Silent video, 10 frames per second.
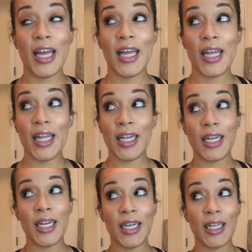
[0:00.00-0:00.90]

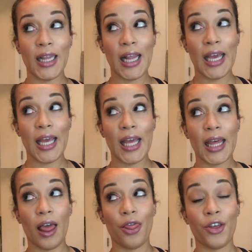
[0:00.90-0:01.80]
in
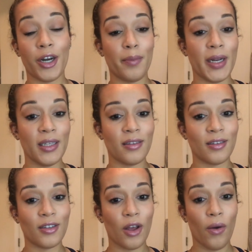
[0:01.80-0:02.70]
like 30 minutes,
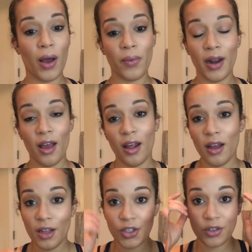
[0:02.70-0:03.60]
so I went
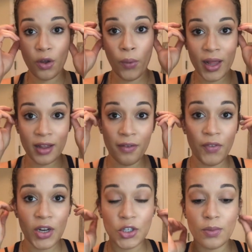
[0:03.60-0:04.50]
ahead and just quickly
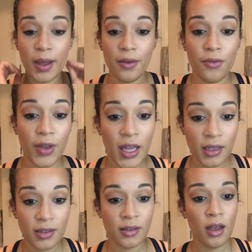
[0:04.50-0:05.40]
finished my
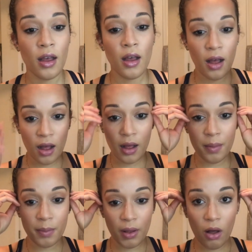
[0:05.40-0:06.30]
face.
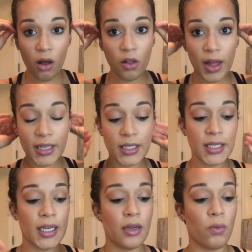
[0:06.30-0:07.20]
But all I
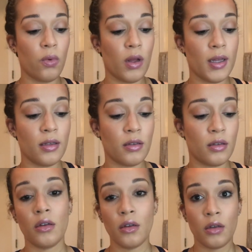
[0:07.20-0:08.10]
did was